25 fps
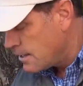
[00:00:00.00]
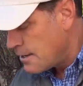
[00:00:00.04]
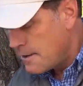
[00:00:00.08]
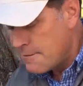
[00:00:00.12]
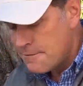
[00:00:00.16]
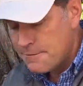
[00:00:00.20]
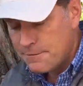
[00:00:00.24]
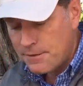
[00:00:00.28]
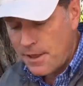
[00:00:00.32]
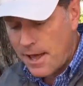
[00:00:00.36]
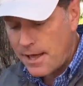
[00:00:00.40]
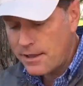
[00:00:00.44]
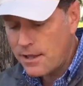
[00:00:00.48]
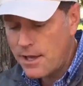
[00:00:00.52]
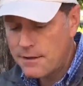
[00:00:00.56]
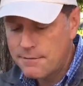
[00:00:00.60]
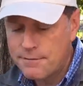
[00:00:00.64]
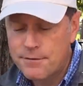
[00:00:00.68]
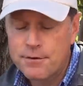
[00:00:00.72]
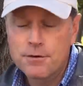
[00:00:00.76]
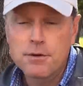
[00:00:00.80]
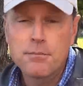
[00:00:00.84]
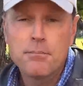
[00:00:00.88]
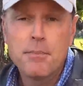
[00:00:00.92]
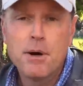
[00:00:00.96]
Fly line,
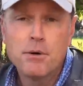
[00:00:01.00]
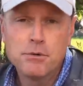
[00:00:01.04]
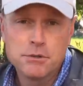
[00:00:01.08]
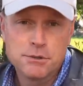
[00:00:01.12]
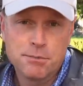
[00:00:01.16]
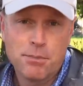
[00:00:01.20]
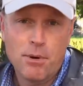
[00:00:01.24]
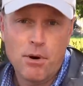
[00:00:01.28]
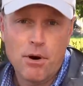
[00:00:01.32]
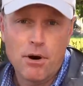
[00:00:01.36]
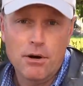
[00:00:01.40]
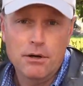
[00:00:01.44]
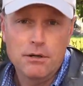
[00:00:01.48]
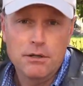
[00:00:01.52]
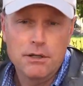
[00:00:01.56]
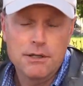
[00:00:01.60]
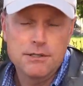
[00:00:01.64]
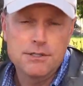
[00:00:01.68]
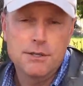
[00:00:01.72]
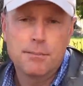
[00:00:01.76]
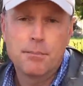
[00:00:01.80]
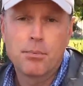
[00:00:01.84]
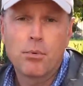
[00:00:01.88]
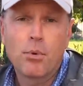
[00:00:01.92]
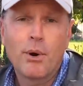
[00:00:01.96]
for the most part,
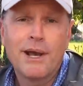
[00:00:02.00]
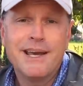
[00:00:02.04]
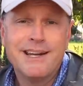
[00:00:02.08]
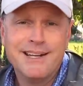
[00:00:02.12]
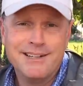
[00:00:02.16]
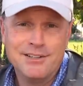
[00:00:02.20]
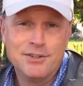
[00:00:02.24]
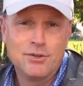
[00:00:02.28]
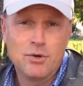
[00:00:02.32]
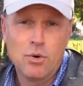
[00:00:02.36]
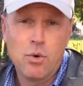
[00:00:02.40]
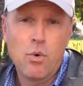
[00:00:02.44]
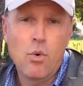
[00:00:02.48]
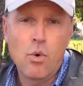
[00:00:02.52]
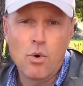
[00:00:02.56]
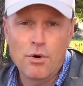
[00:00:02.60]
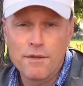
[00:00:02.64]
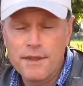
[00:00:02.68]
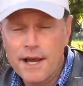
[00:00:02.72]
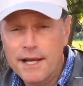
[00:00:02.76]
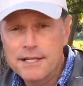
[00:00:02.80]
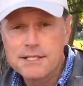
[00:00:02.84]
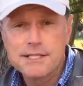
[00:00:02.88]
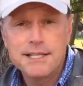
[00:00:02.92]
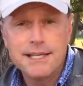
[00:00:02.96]
is a braided core.
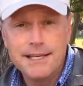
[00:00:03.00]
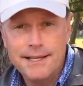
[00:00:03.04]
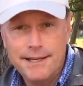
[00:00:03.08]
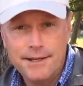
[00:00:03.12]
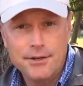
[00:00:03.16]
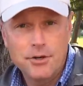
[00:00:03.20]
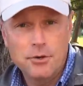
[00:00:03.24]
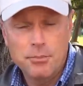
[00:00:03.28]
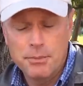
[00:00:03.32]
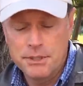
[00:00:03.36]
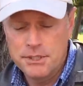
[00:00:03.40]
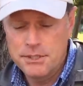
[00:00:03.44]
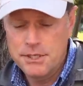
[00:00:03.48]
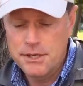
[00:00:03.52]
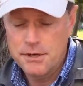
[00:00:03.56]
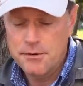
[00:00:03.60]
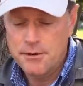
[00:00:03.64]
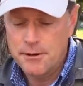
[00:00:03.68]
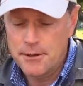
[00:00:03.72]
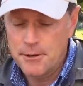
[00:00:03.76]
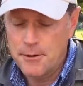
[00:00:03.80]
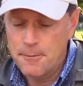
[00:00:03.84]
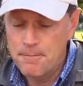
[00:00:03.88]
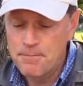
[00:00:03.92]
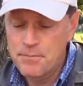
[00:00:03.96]
That's the inner
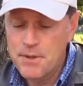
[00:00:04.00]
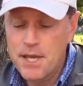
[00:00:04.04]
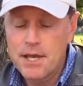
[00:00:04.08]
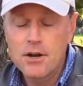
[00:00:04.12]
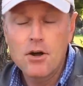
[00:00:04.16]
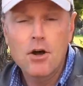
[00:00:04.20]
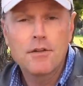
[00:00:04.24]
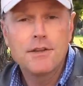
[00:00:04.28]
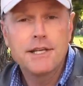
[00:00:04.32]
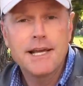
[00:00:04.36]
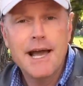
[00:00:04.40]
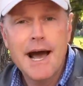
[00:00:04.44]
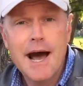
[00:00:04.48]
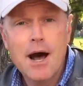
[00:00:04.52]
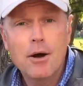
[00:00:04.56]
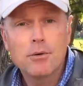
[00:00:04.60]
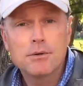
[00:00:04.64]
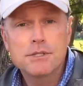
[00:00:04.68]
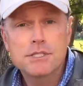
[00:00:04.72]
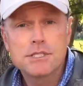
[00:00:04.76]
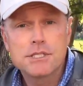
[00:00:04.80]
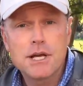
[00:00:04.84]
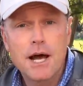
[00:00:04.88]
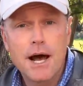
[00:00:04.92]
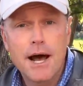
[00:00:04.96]
material. And on the
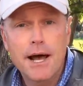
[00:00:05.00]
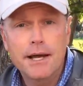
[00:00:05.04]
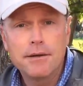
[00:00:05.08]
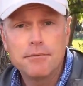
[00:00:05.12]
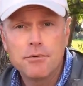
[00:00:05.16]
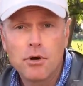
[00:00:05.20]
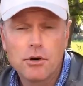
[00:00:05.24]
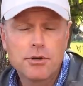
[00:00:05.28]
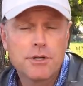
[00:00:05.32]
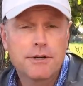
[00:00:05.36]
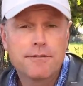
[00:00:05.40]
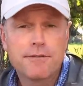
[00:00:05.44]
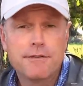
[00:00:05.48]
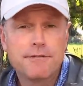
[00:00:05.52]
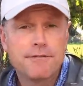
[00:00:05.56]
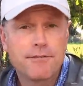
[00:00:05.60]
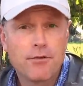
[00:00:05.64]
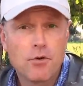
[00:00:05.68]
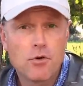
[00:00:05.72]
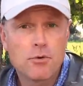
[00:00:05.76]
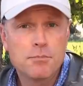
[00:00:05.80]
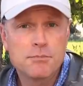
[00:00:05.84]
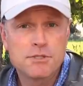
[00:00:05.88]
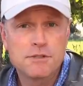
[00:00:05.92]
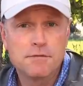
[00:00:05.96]
outside are different
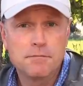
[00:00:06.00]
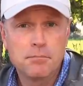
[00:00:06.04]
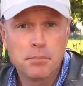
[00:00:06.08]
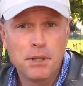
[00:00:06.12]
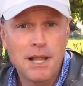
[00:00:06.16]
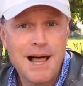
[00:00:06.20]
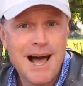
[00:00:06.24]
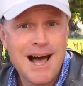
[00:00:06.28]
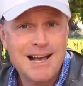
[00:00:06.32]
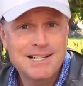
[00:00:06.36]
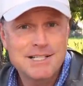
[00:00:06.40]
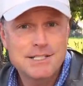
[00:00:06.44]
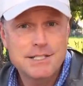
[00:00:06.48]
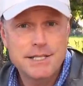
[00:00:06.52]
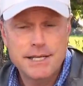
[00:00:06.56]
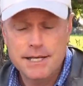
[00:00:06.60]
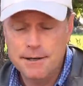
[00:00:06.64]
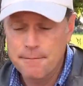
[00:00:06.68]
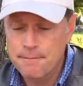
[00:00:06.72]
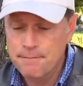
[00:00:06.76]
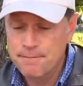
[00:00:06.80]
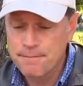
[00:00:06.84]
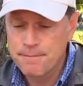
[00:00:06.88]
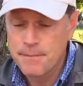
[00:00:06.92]
forms of plastic.